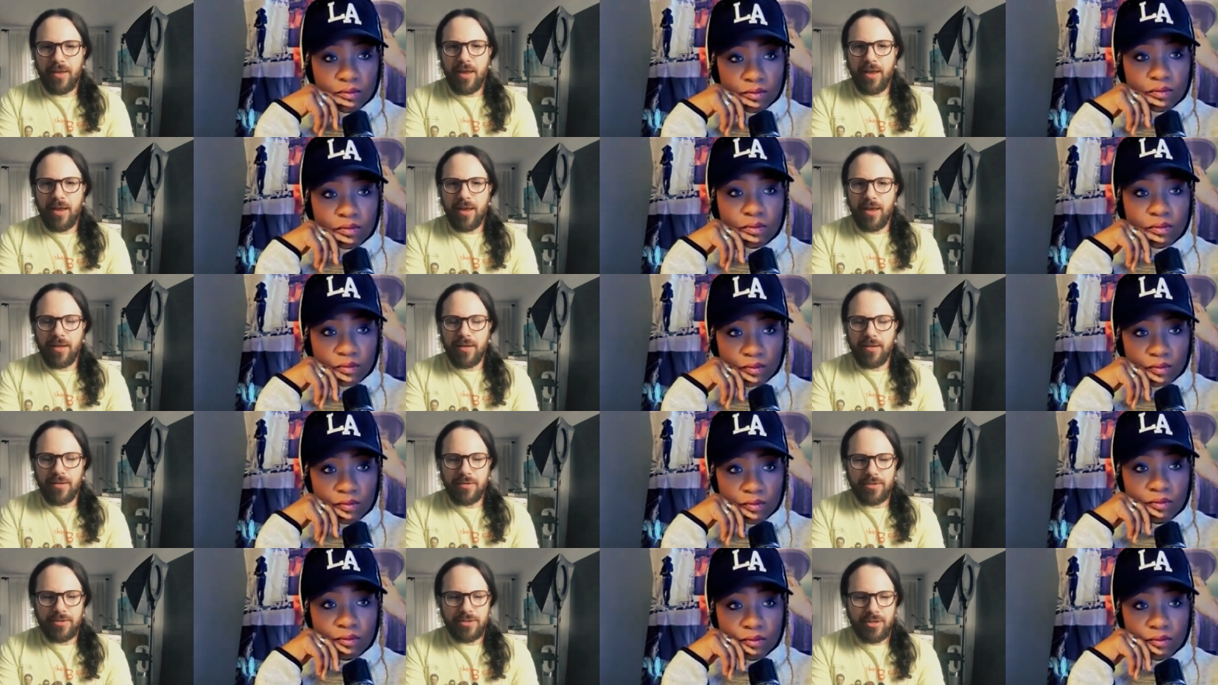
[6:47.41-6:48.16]

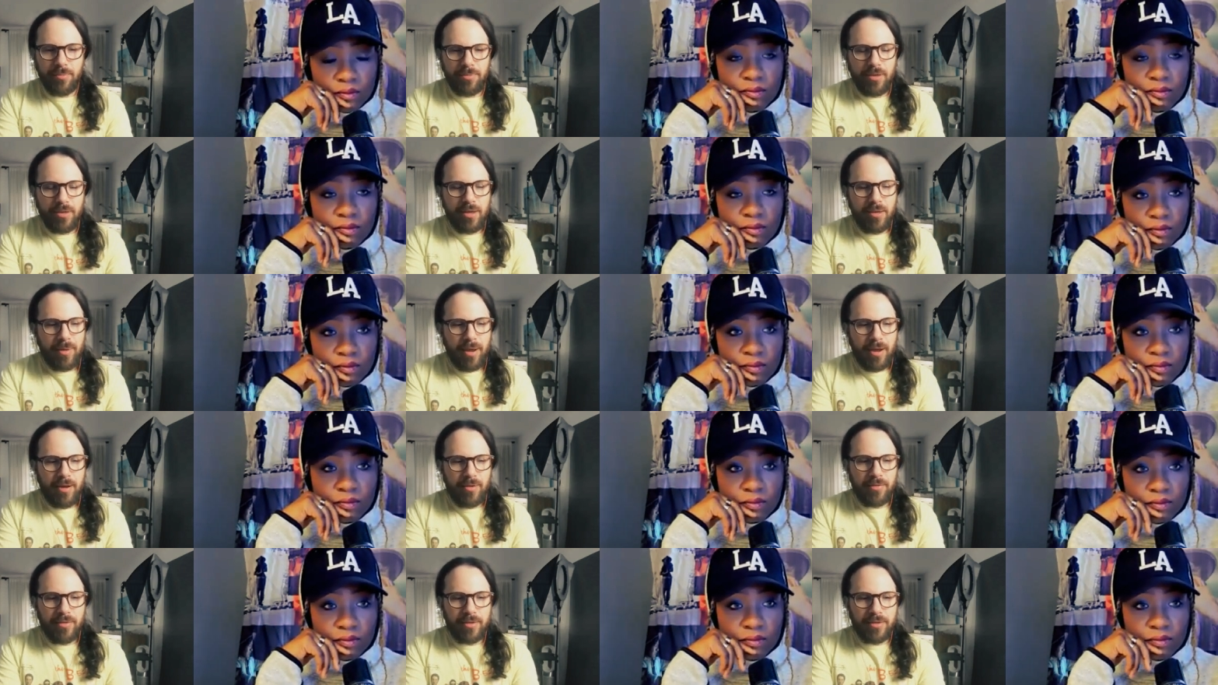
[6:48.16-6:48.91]
Speaker 1: And something
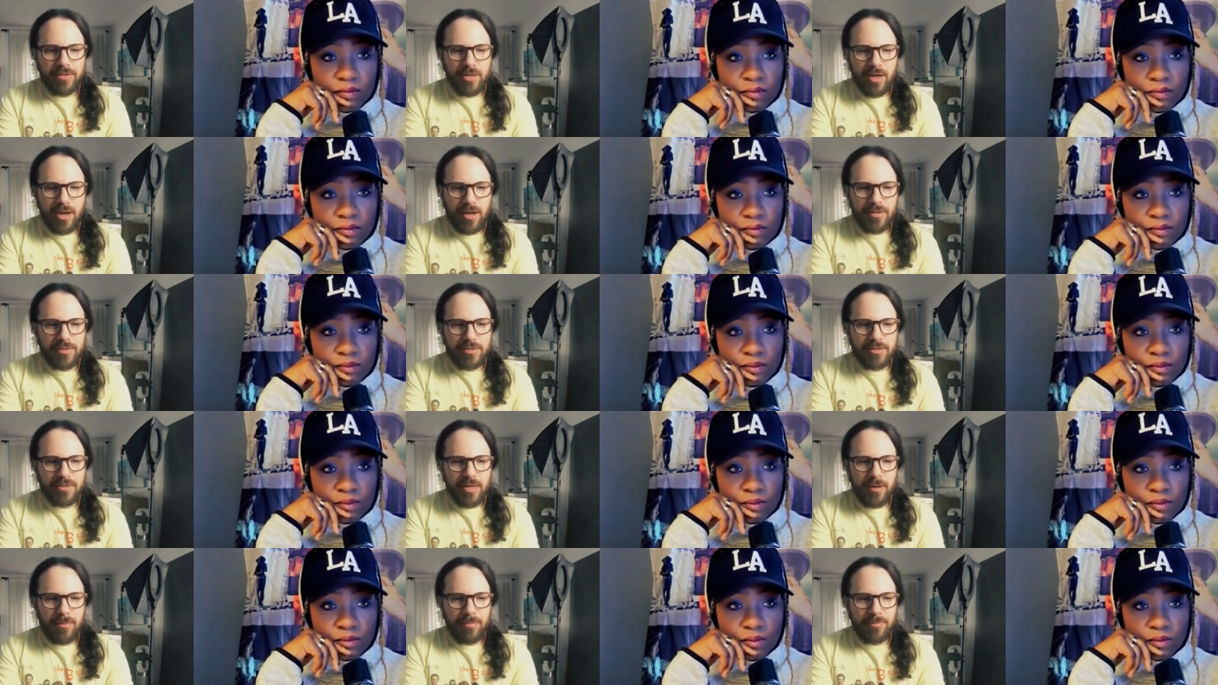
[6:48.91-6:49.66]
about this
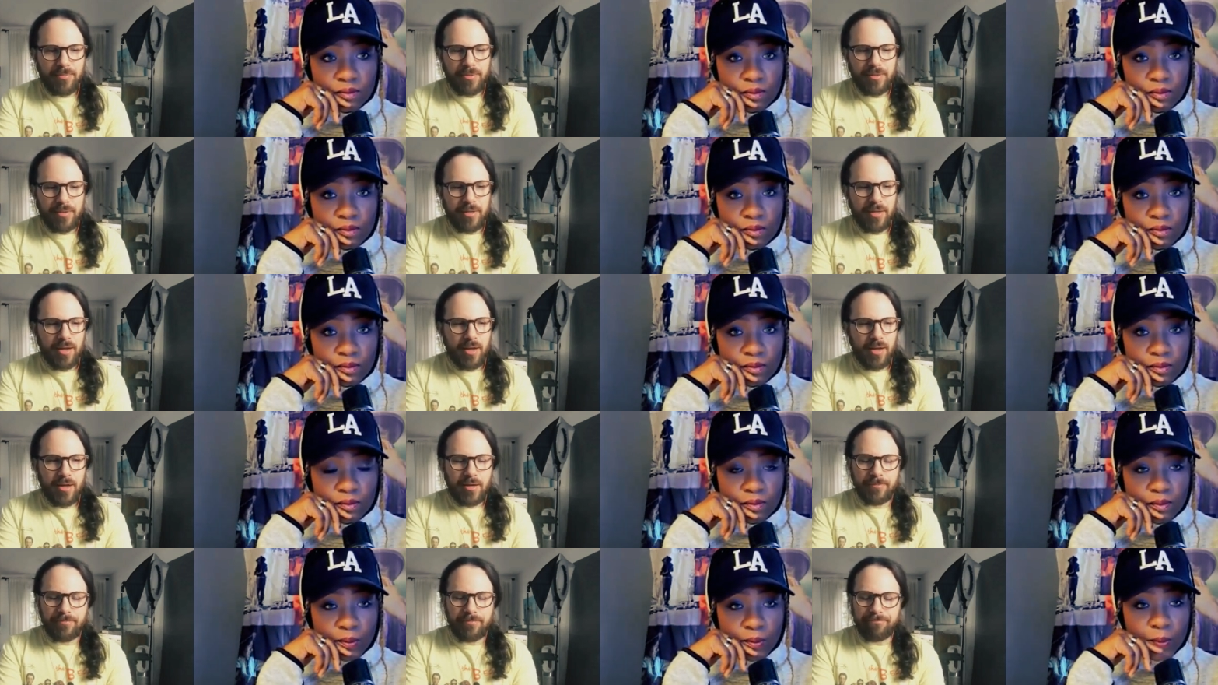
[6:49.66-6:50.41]
concept,
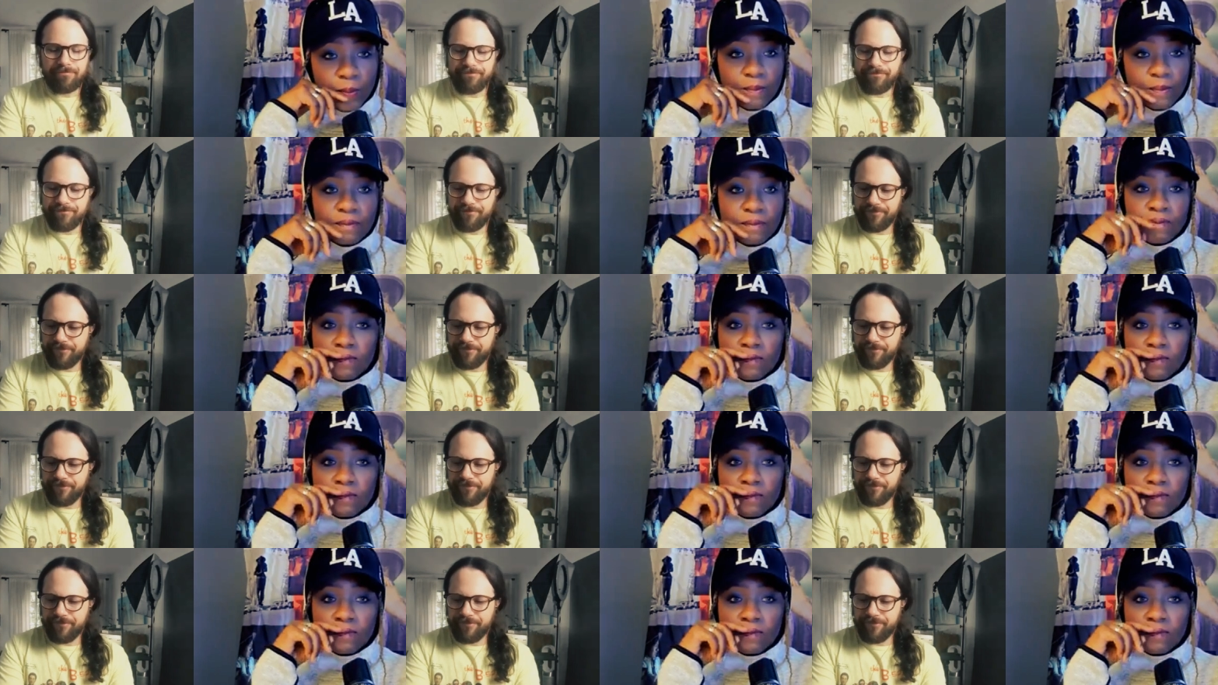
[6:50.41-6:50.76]
um,